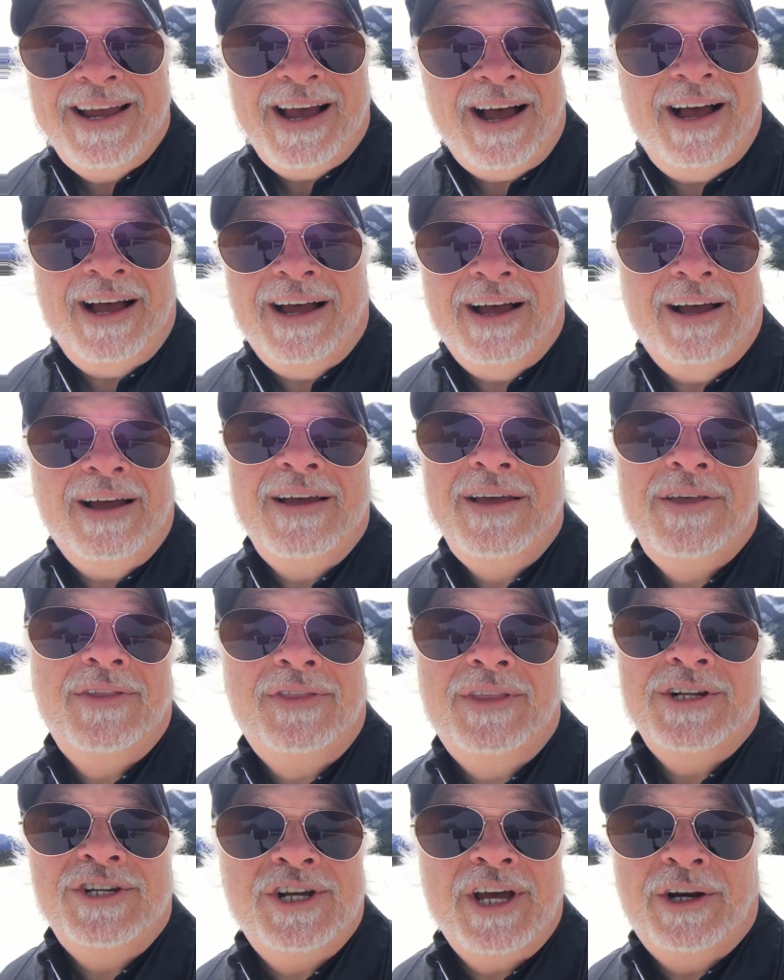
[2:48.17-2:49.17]
Uh,
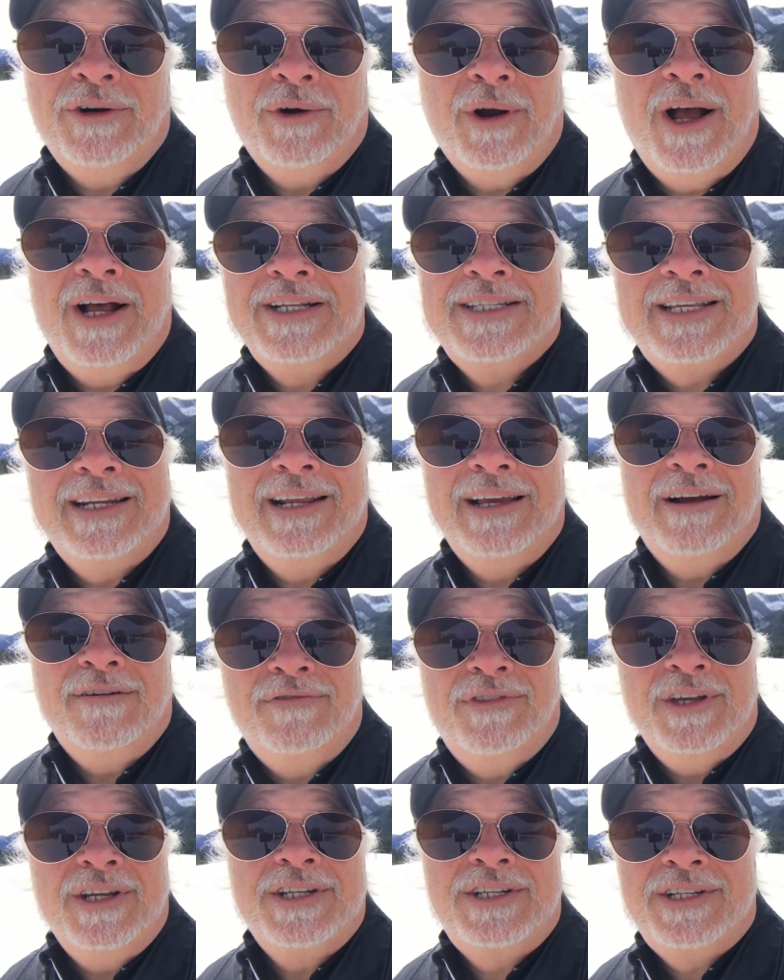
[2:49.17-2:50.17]
the generosity
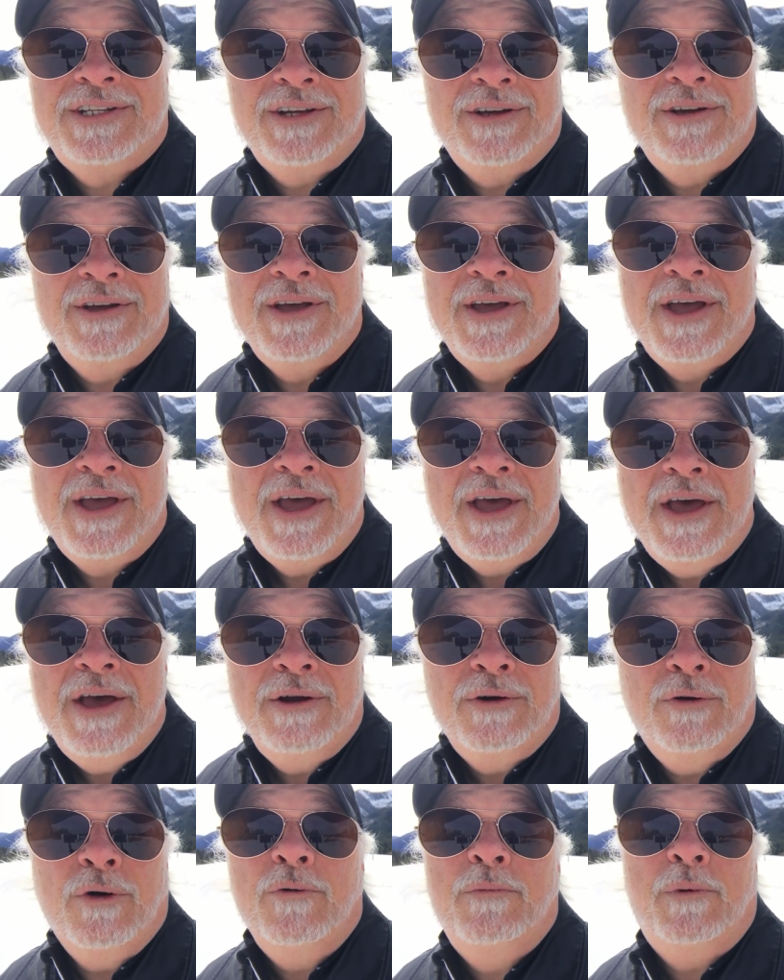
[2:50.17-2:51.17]
of this
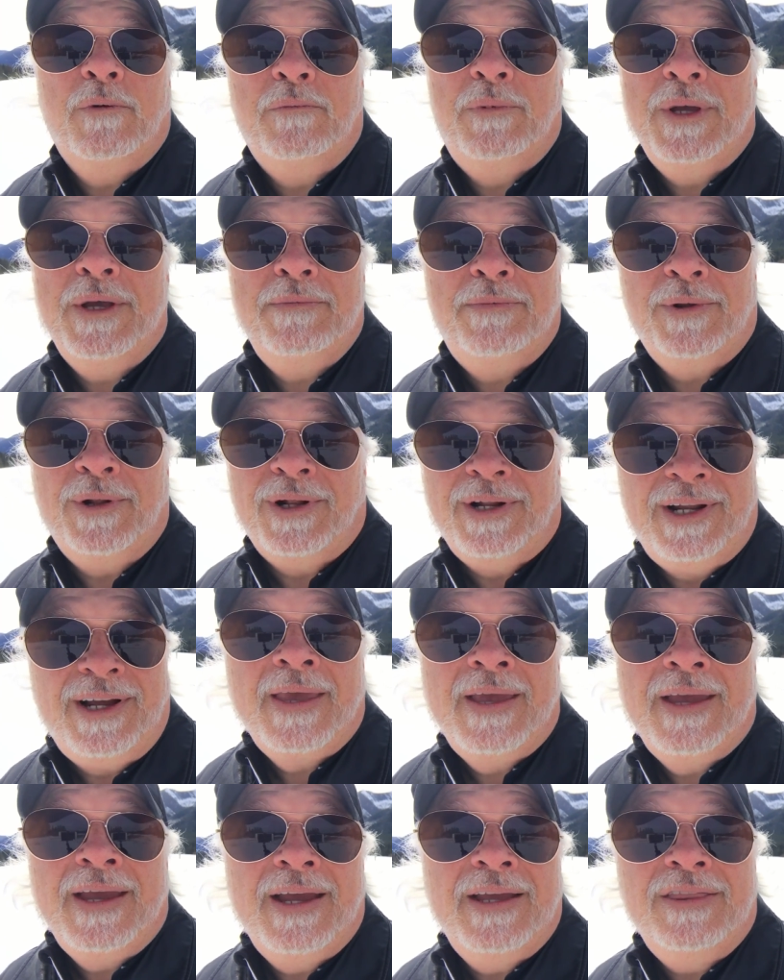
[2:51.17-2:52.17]
group of people
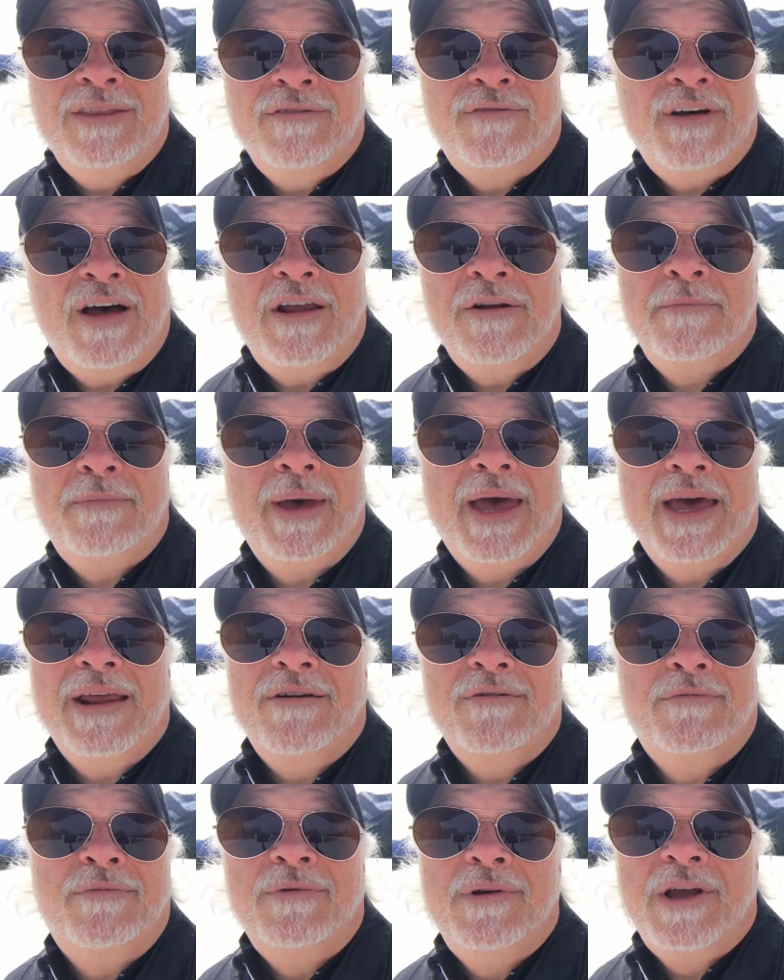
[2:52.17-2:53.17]
in the fountain
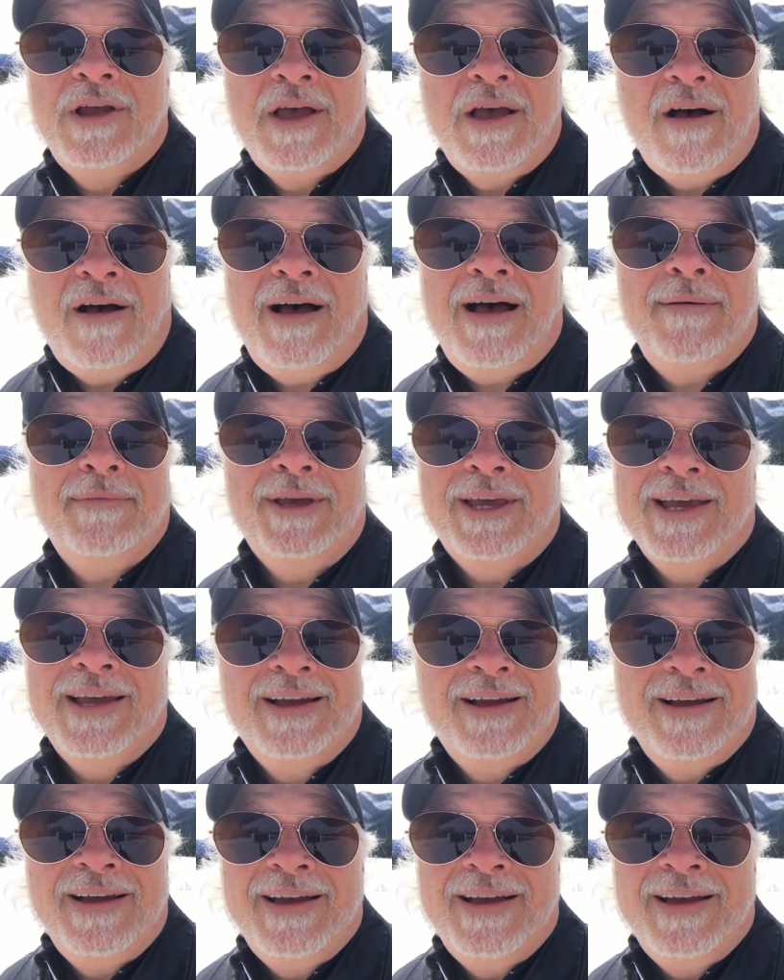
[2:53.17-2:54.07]
pen hobby